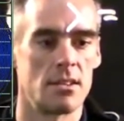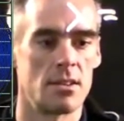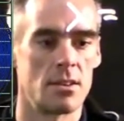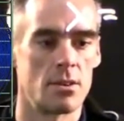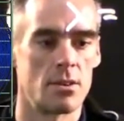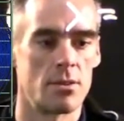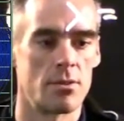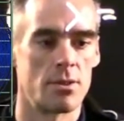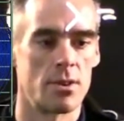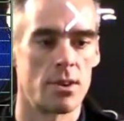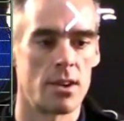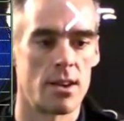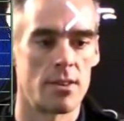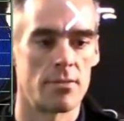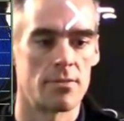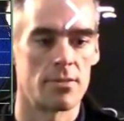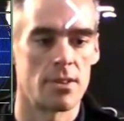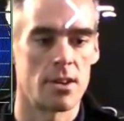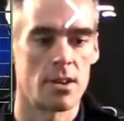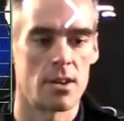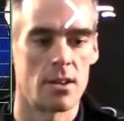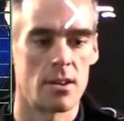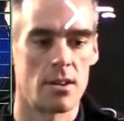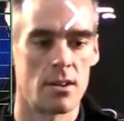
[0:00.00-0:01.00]
over f
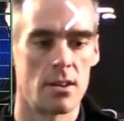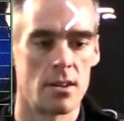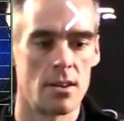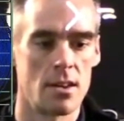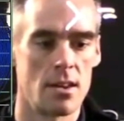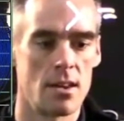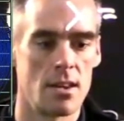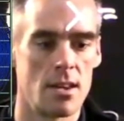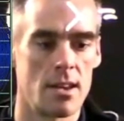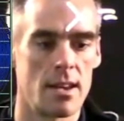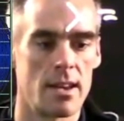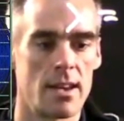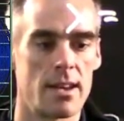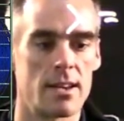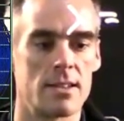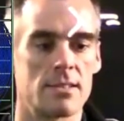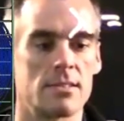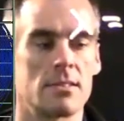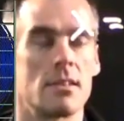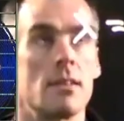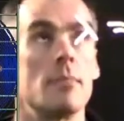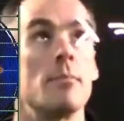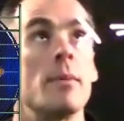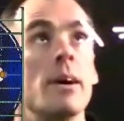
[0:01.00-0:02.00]
naught as,
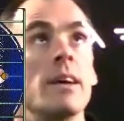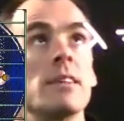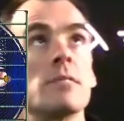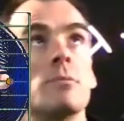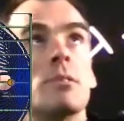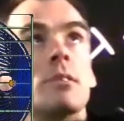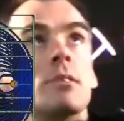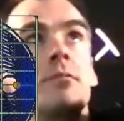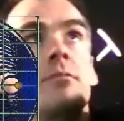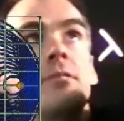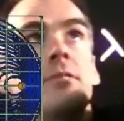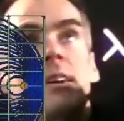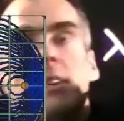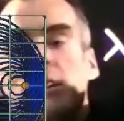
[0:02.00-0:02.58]
um, as we defined